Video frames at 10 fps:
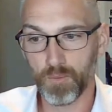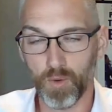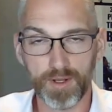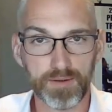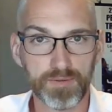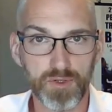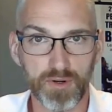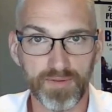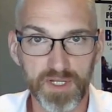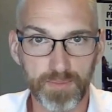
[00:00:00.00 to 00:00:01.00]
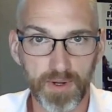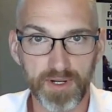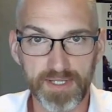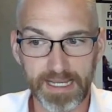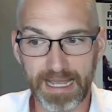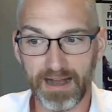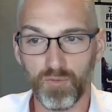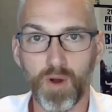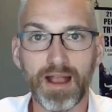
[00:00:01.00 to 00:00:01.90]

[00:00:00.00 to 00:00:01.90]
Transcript: what sort of experience they have,